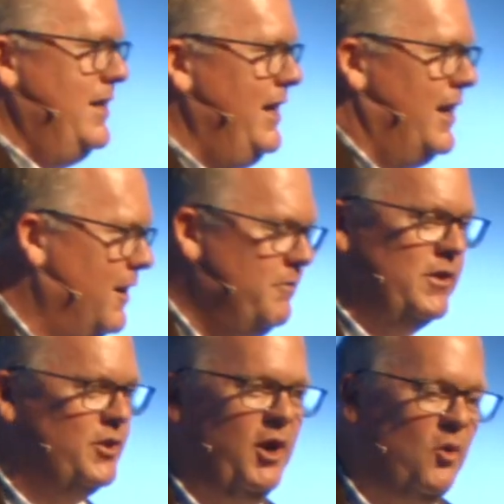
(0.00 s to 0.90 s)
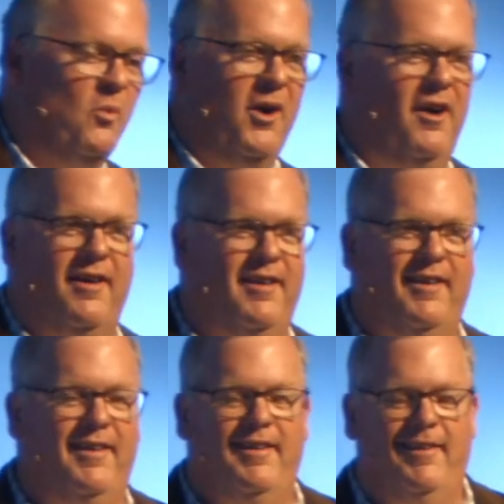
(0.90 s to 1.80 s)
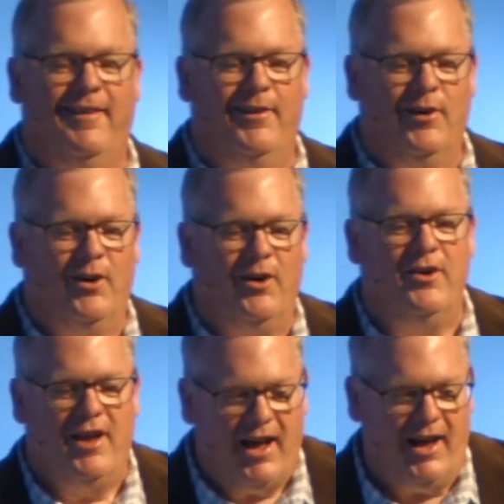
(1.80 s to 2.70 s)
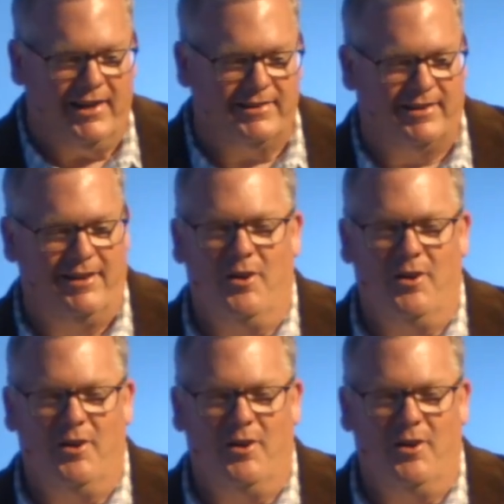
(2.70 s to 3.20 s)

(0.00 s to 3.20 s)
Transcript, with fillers: idea if it's going to work or not.